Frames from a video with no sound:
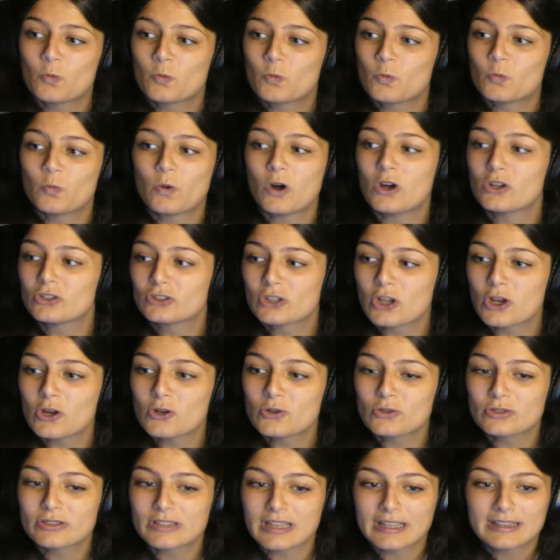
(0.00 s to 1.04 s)
Walt
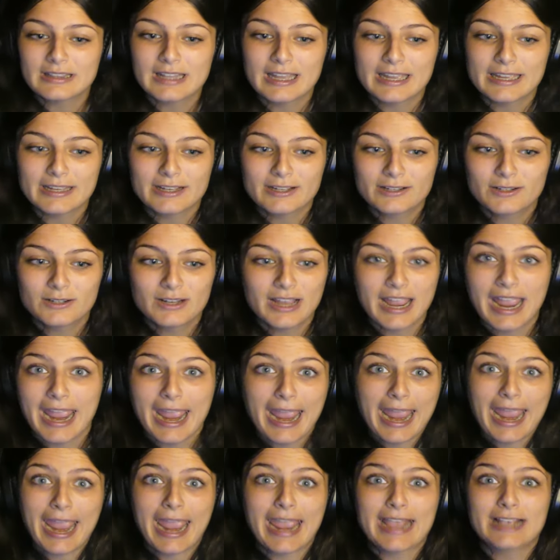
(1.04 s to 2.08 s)
knows that, like,
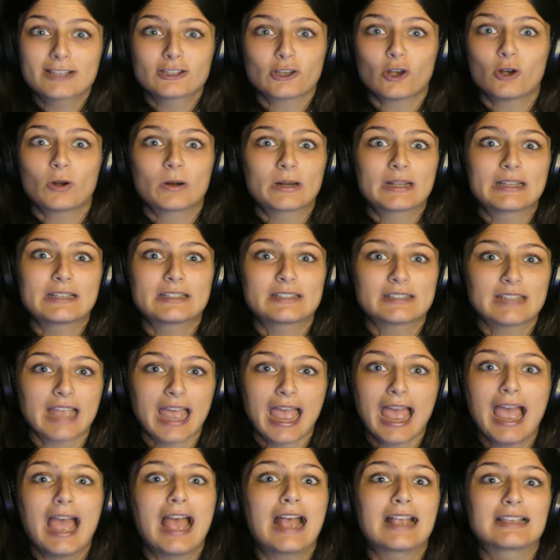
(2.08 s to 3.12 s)
Hank's on his
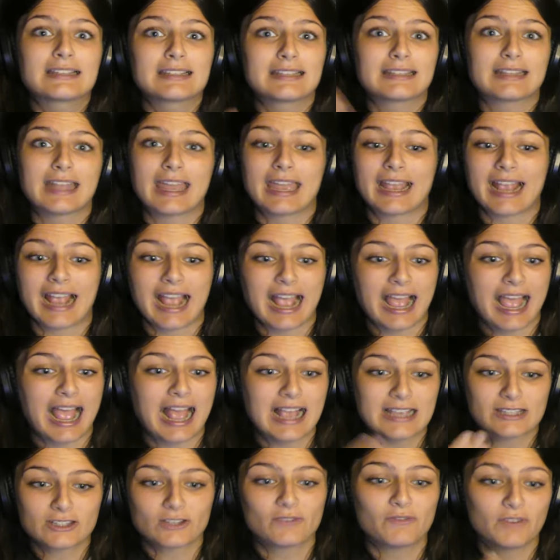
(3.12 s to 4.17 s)
ass and, like,
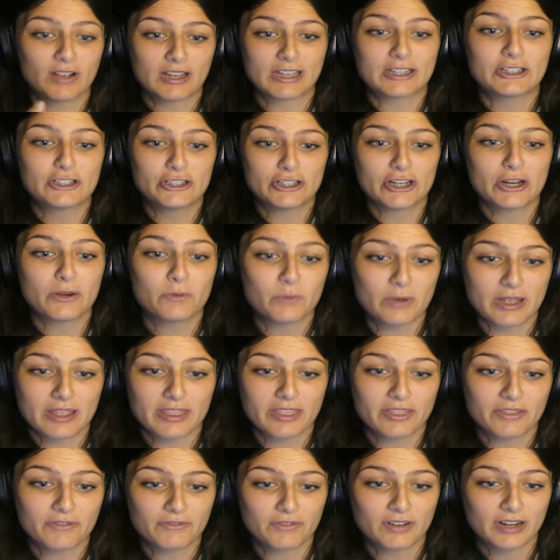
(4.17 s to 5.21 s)
has the fucking shit with
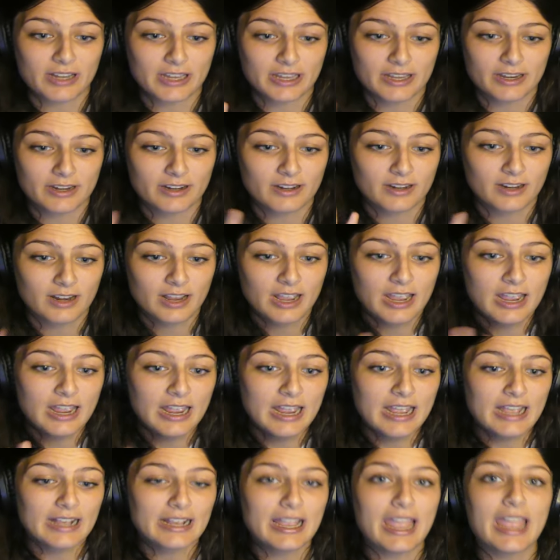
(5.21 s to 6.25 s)
freaking
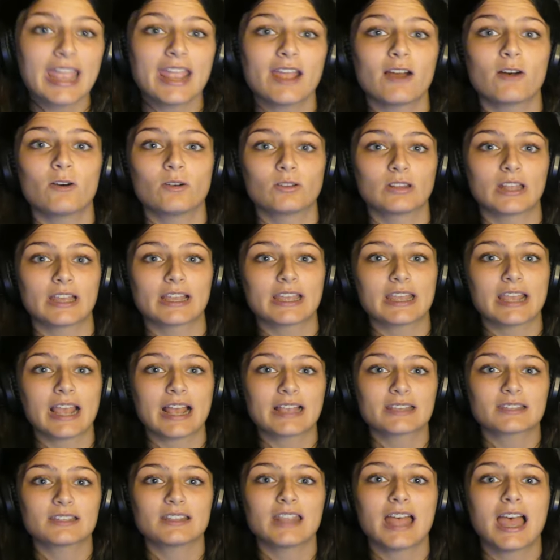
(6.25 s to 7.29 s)
Gale. Like, he
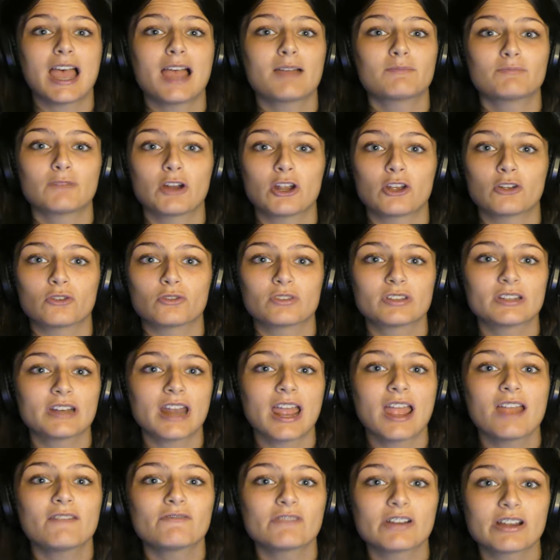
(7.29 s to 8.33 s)
has the lab notes and
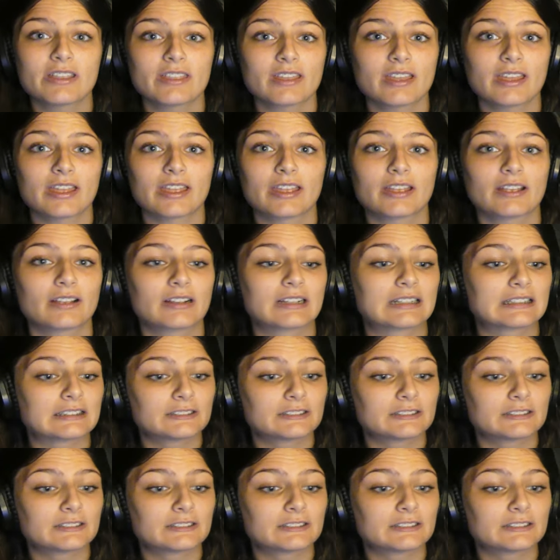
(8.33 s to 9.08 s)
everything.